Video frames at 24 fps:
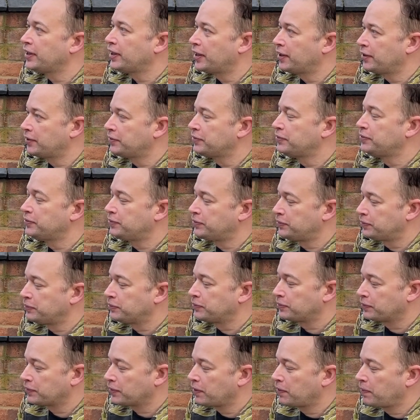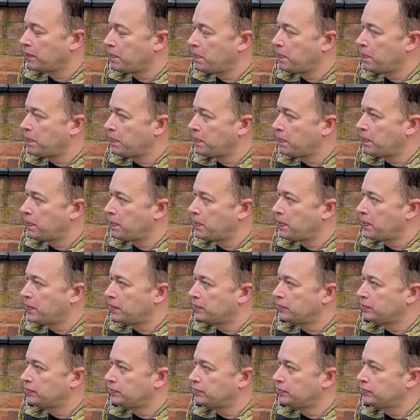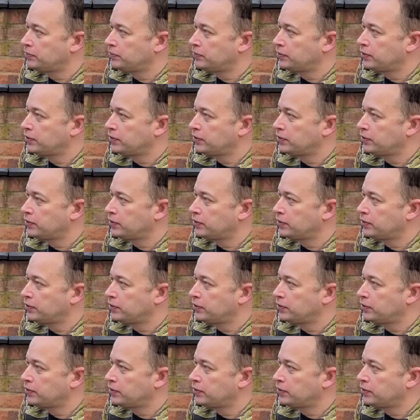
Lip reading: inside and the outside of the tin to stop it degrading